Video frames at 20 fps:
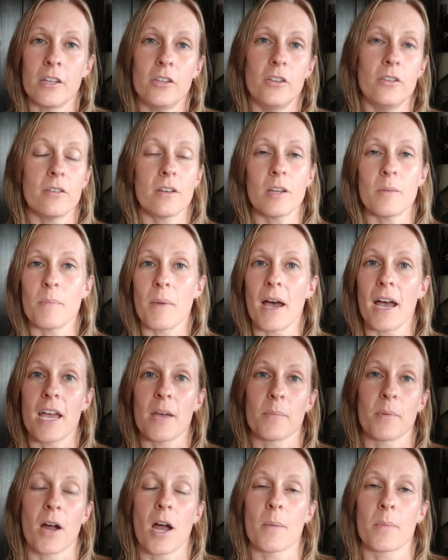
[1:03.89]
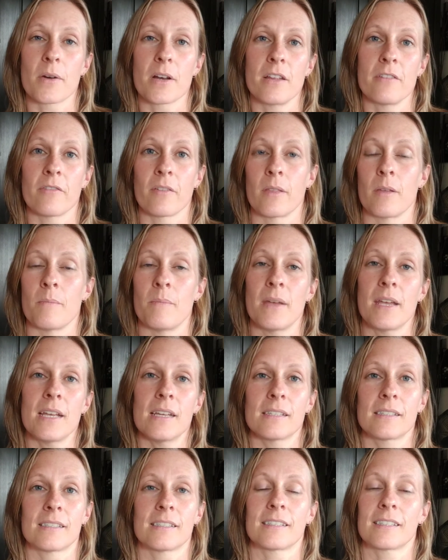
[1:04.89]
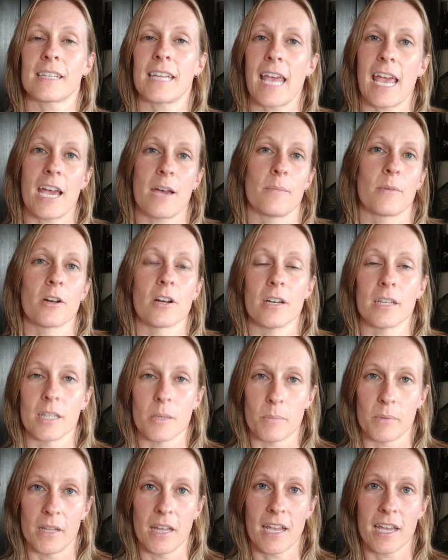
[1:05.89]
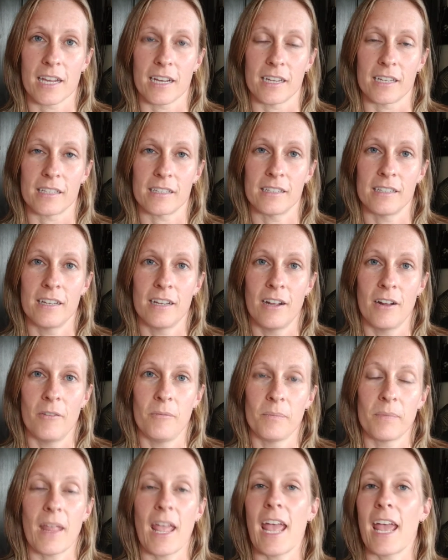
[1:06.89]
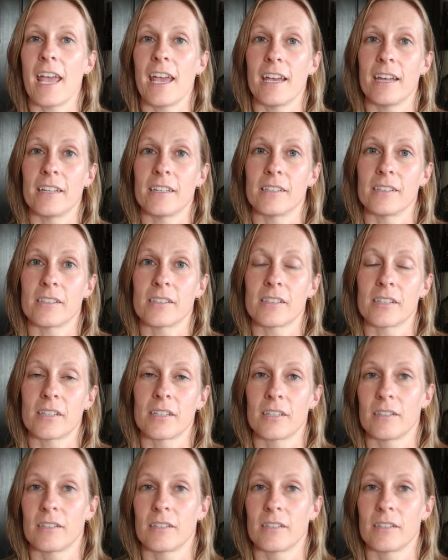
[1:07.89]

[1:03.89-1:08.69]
You could buy a property from the biggest scammer on the planet and